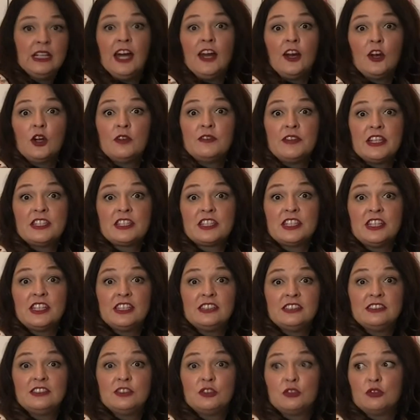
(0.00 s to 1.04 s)
don't know if that's good,
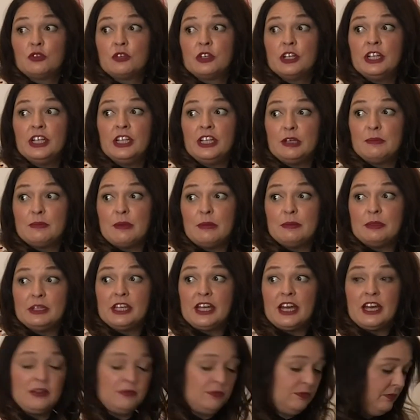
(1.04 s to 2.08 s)
it's really
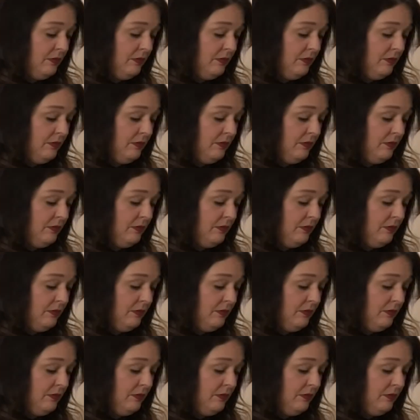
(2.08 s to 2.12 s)
bubbling up.